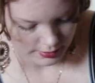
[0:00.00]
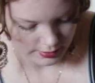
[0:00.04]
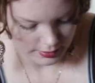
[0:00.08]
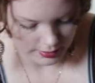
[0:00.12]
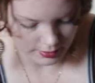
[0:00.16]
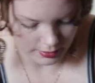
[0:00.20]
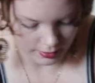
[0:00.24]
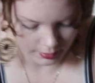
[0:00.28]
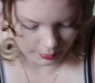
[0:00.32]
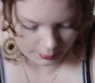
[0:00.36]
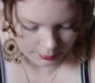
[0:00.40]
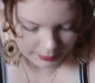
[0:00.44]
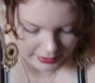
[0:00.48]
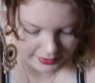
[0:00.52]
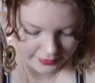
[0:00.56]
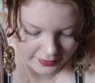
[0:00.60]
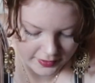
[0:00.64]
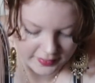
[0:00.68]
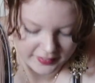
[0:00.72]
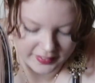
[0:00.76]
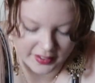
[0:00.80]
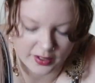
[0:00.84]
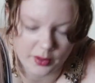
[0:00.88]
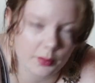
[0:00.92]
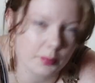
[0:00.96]
And I
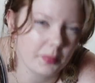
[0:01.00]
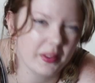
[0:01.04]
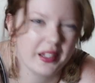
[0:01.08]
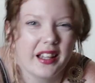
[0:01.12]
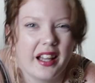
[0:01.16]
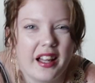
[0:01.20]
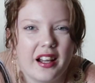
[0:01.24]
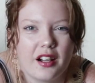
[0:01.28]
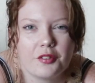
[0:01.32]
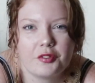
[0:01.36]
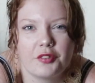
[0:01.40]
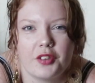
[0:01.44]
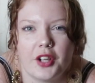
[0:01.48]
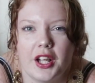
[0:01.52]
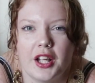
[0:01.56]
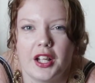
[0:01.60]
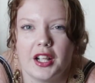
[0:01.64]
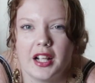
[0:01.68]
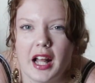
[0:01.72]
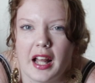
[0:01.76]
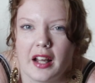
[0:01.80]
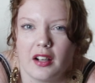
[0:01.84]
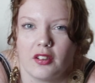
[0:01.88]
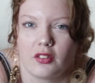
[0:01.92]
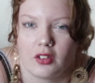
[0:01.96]
thought that would be kind of fun.
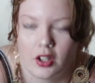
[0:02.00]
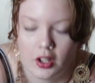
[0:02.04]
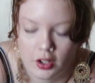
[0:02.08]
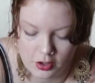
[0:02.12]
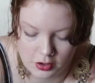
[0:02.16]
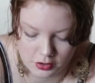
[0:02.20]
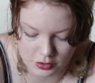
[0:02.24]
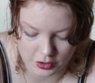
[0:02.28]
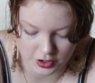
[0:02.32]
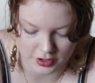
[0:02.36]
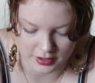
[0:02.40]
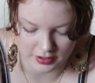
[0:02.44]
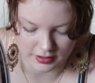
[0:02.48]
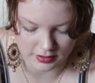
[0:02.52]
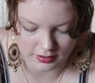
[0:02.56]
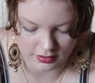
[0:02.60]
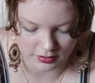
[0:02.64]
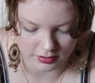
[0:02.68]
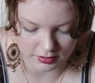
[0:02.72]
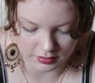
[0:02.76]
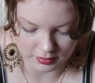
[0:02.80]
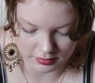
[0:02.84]
I don't know, just